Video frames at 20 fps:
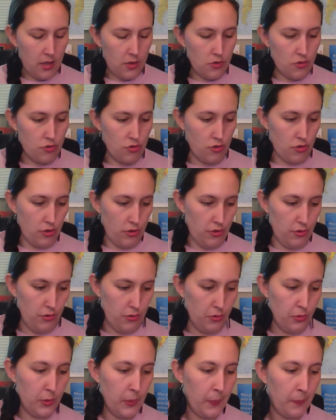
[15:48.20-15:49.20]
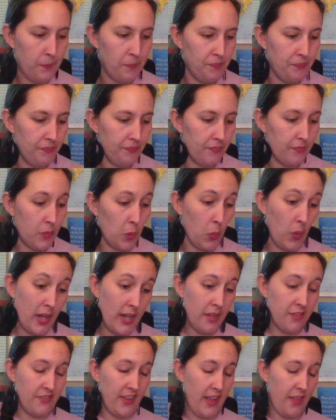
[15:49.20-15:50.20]
drew one
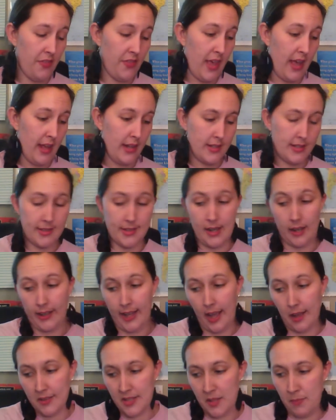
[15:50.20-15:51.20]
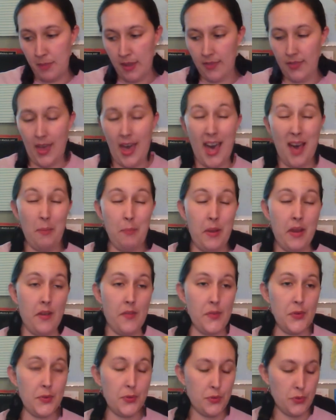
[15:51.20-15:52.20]
event that stuck out to me that happened in
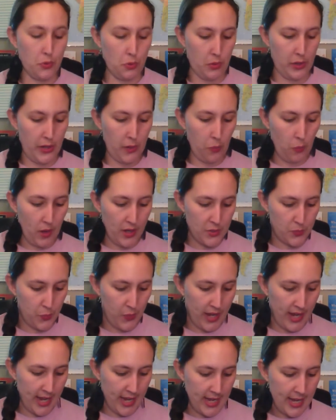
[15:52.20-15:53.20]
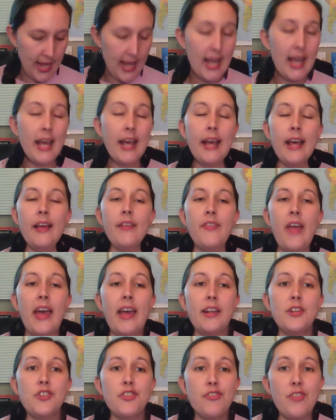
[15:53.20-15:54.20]
the story was when
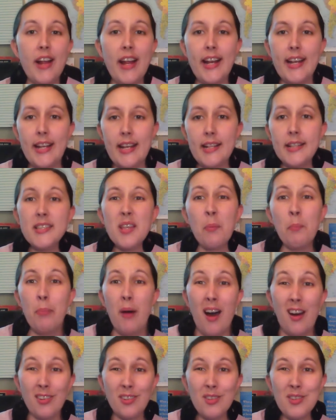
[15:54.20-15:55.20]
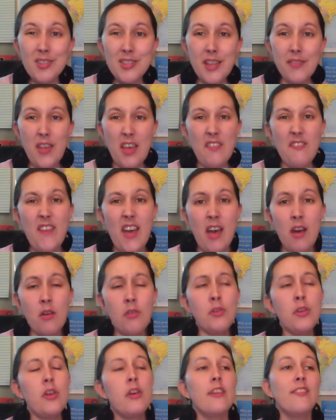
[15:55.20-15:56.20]
they traded some bottles that they
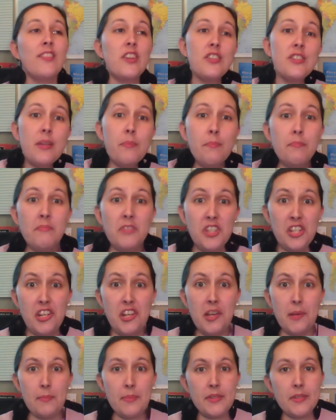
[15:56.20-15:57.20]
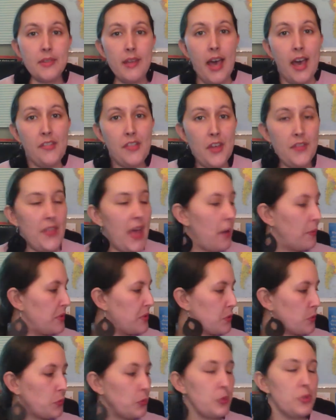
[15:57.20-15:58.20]
found for some chips. I thought that was
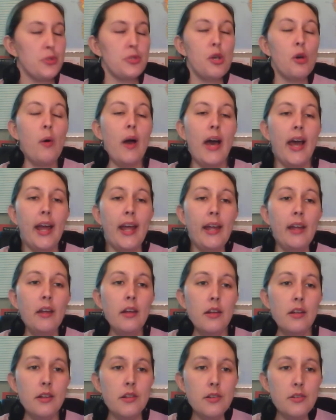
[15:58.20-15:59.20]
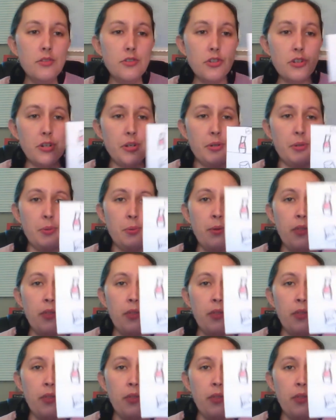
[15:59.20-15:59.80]
cool. So I drew